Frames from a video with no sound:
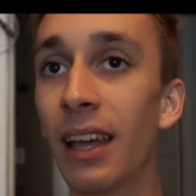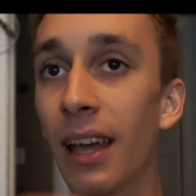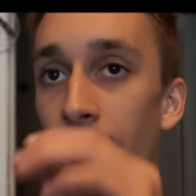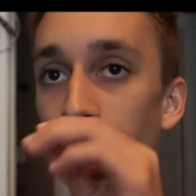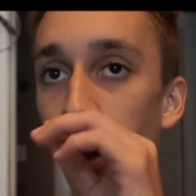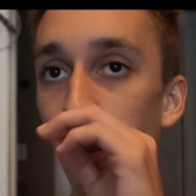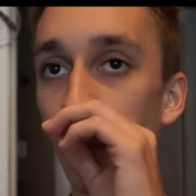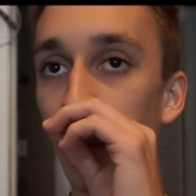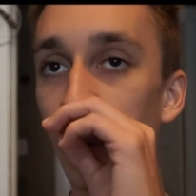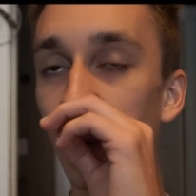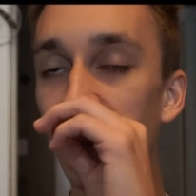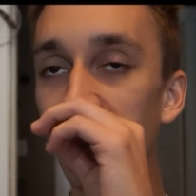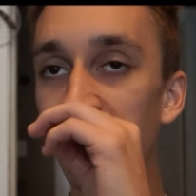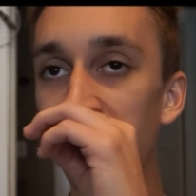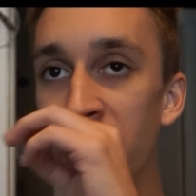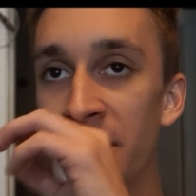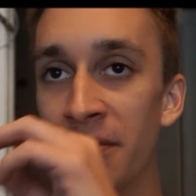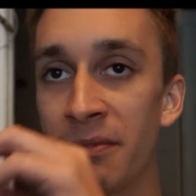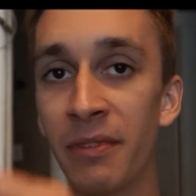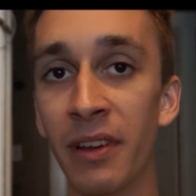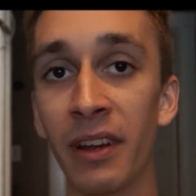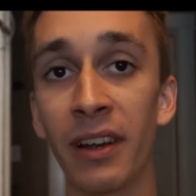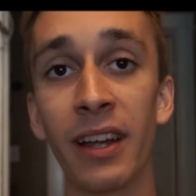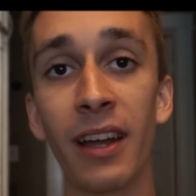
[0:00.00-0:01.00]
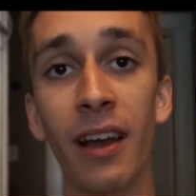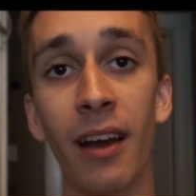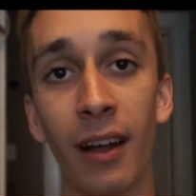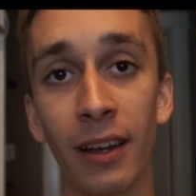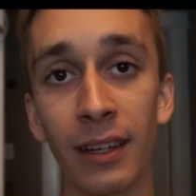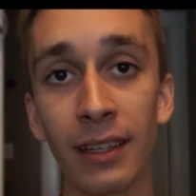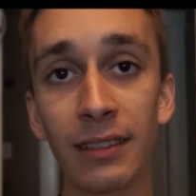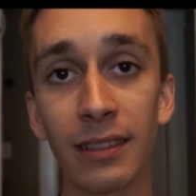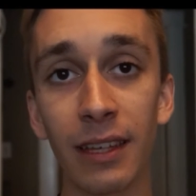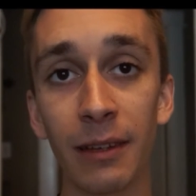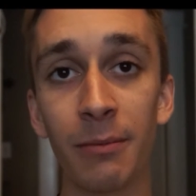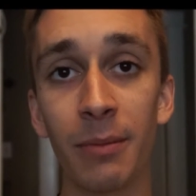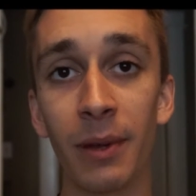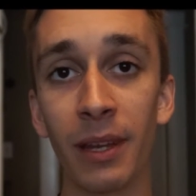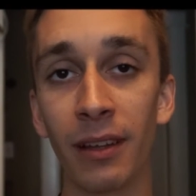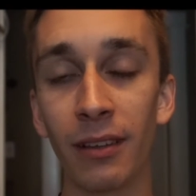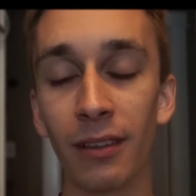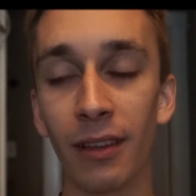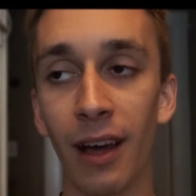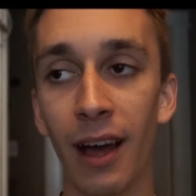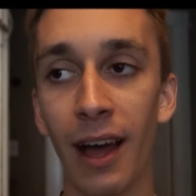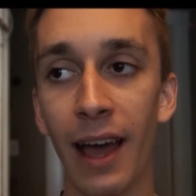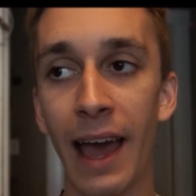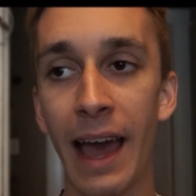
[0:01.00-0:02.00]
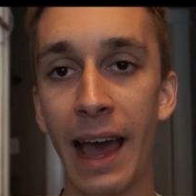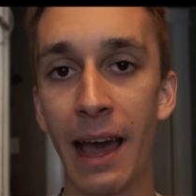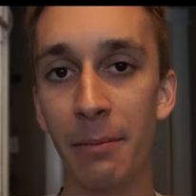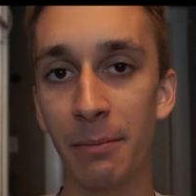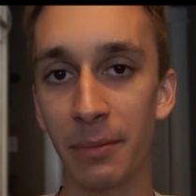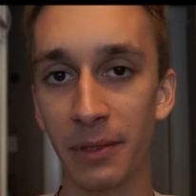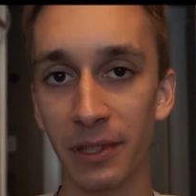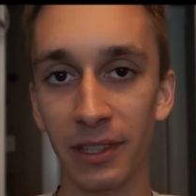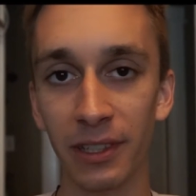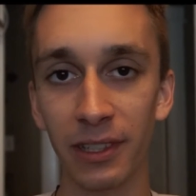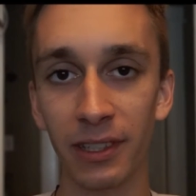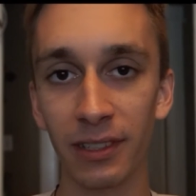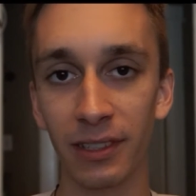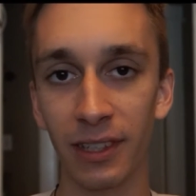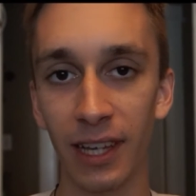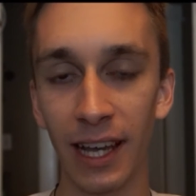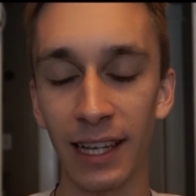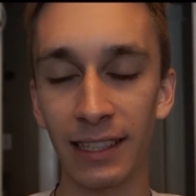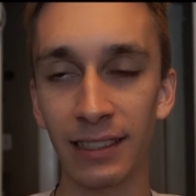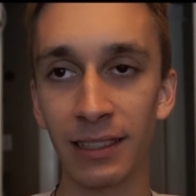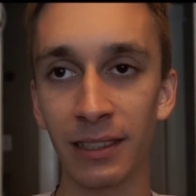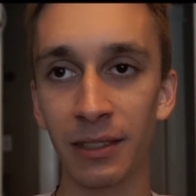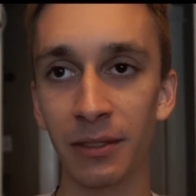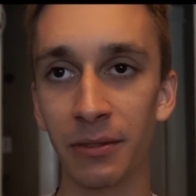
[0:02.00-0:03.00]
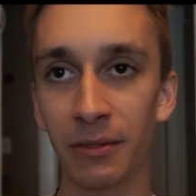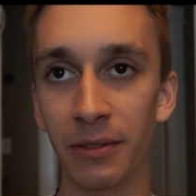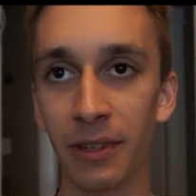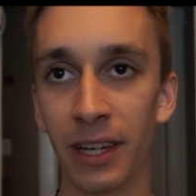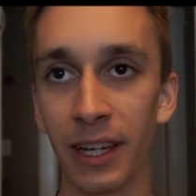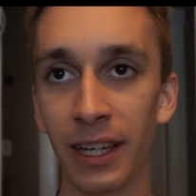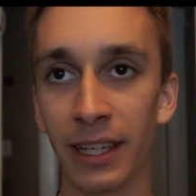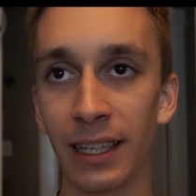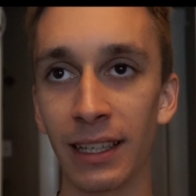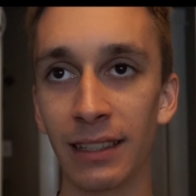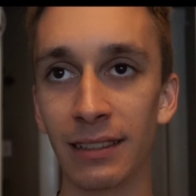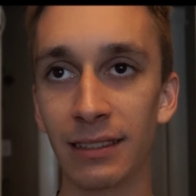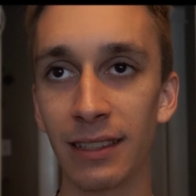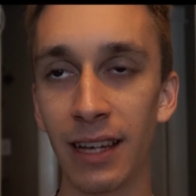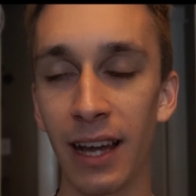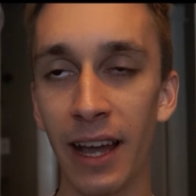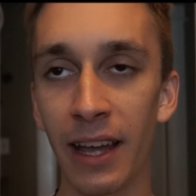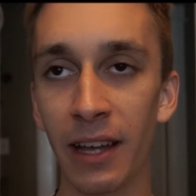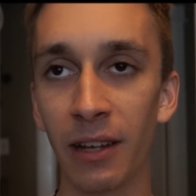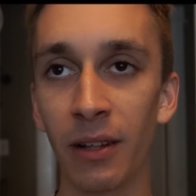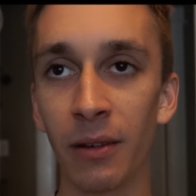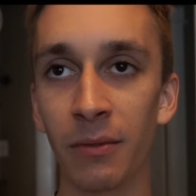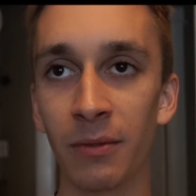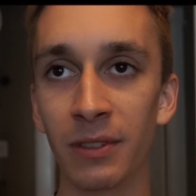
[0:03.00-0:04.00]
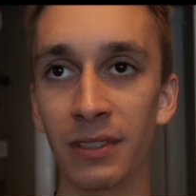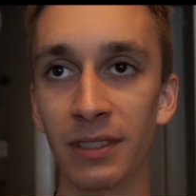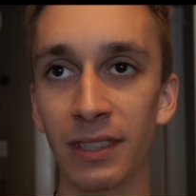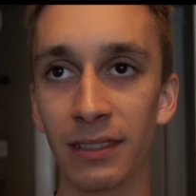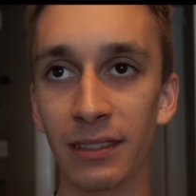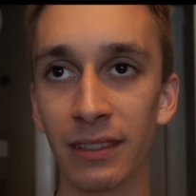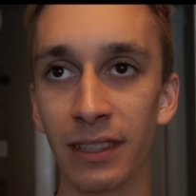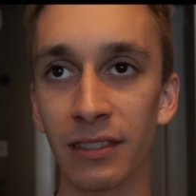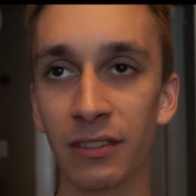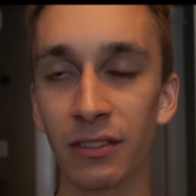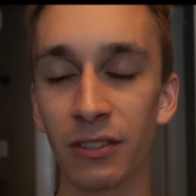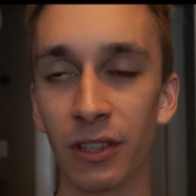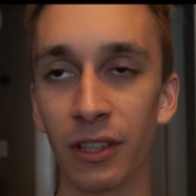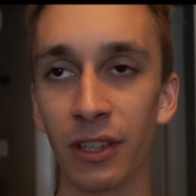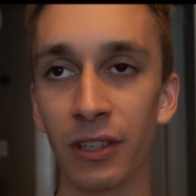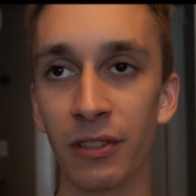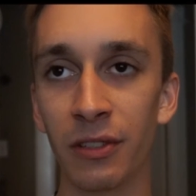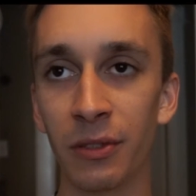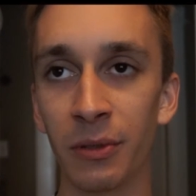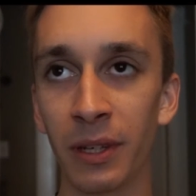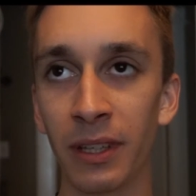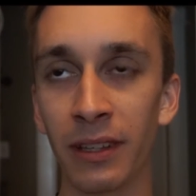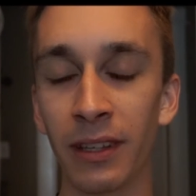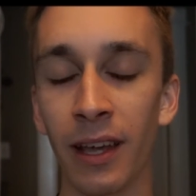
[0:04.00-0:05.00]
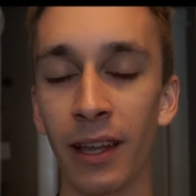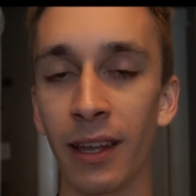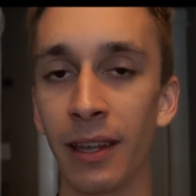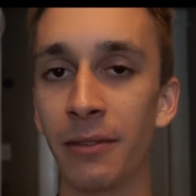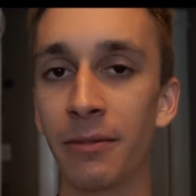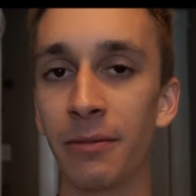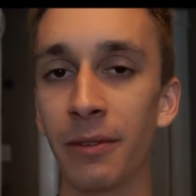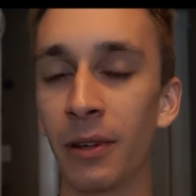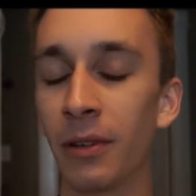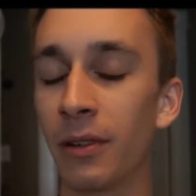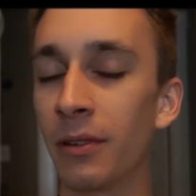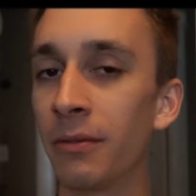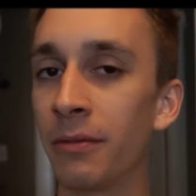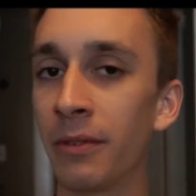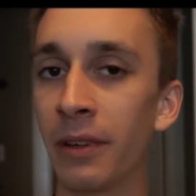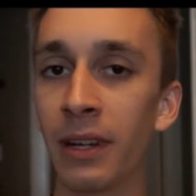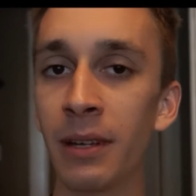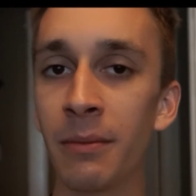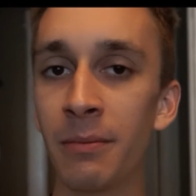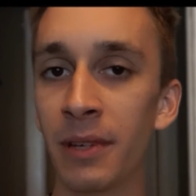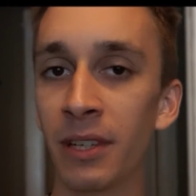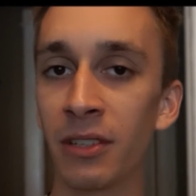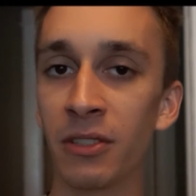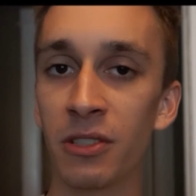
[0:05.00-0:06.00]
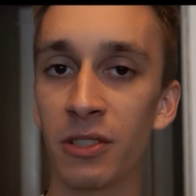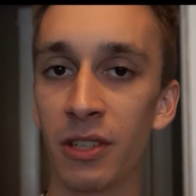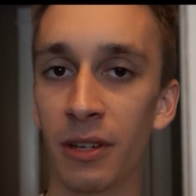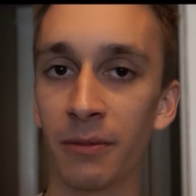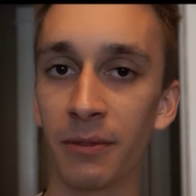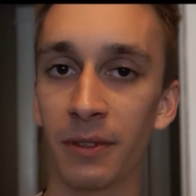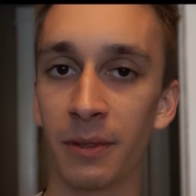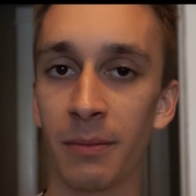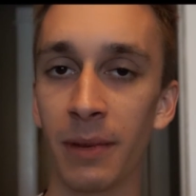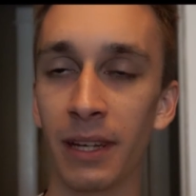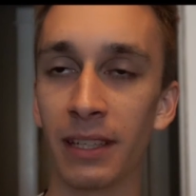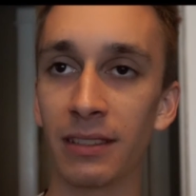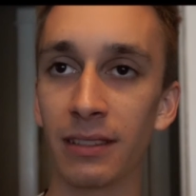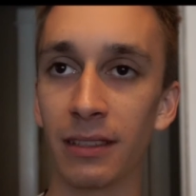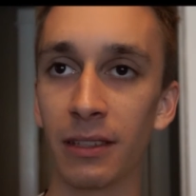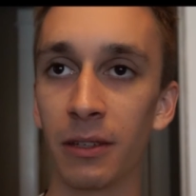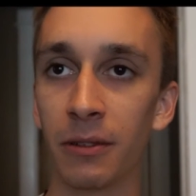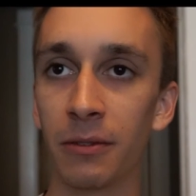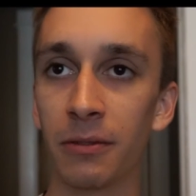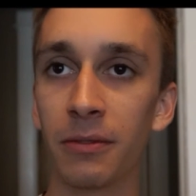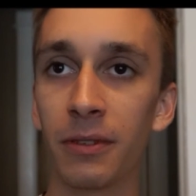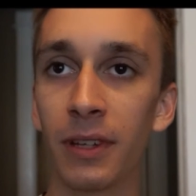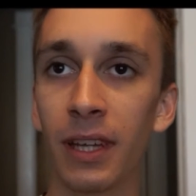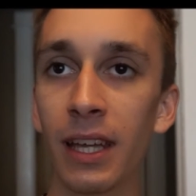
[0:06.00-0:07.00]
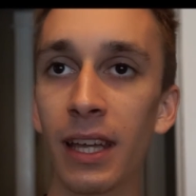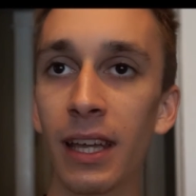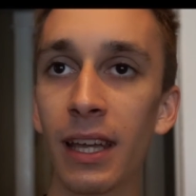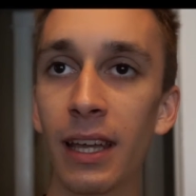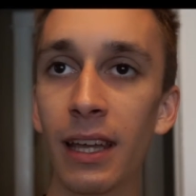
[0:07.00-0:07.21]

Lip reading: I'm going to be very honest, I've been a lot happier identifying as Kyle. Ever since I started doing that, I felt a very big shift in myself.